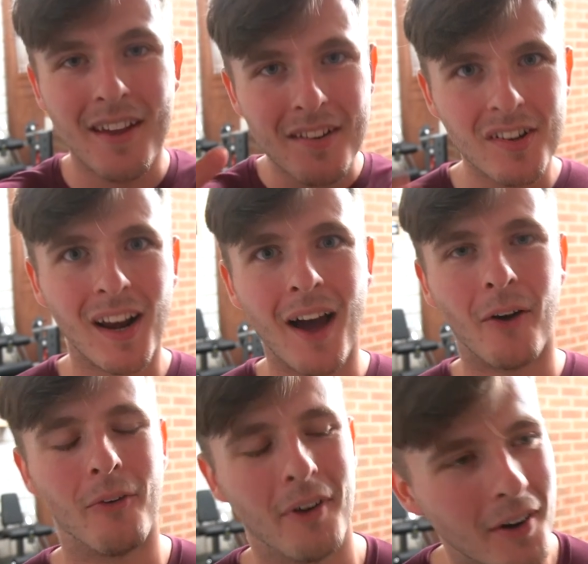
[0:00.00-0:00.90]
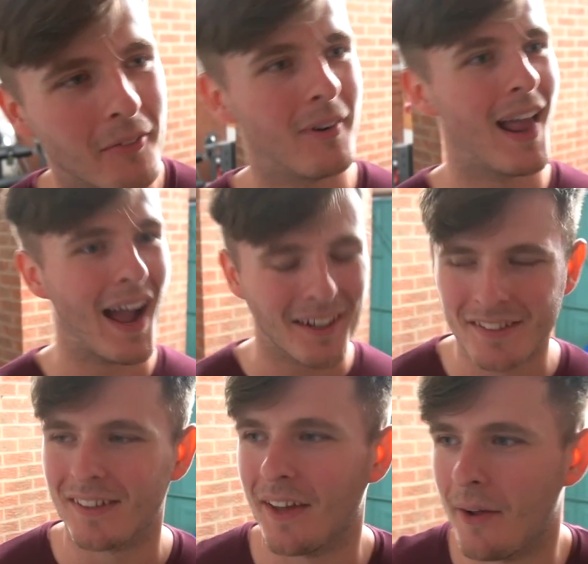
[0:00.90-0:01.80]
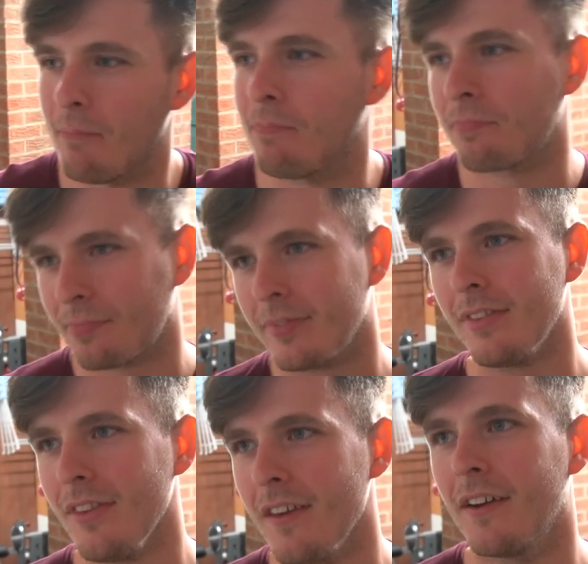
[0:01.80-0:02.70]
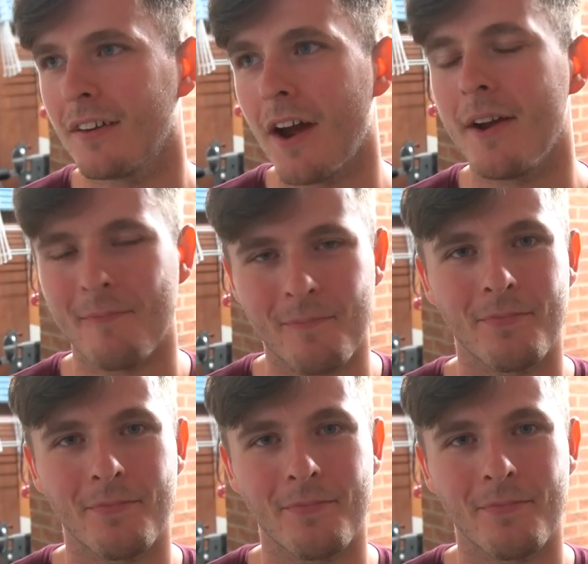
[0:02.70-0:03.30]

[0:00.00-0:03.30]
chill out. Relax, Slim. Okay.